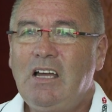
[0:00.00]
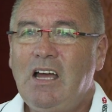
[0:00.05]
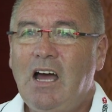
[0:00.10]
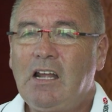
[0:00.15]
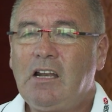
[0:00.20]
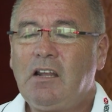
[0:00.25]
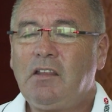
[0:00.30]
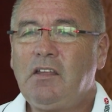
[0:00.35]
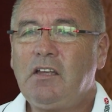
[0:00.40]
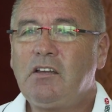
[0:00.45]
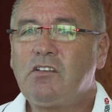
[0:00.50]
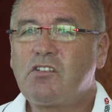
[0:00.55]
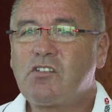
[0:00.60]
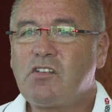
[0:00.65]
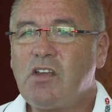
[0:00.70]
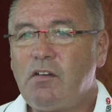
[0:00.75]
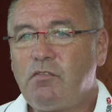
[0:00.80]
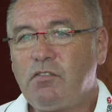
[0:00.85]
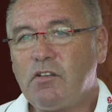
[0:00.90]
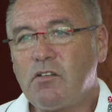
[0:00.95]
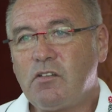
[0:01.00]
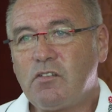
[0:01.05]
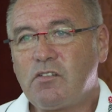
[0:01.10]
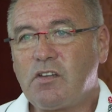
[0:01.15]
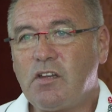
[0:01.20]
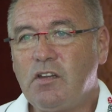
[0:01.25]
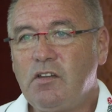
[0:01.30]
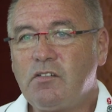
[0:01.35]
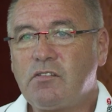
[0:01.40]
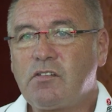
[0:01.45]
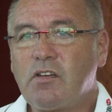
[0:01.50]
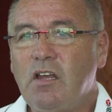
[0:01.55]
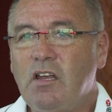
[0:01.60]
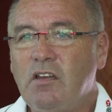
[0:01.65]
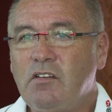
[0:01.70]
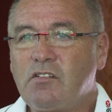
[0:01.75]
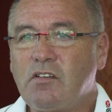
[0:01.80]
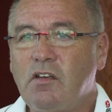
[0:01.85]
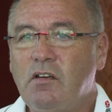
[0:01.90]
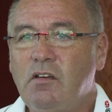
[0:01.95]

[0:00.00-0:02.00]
And I think sevens is, is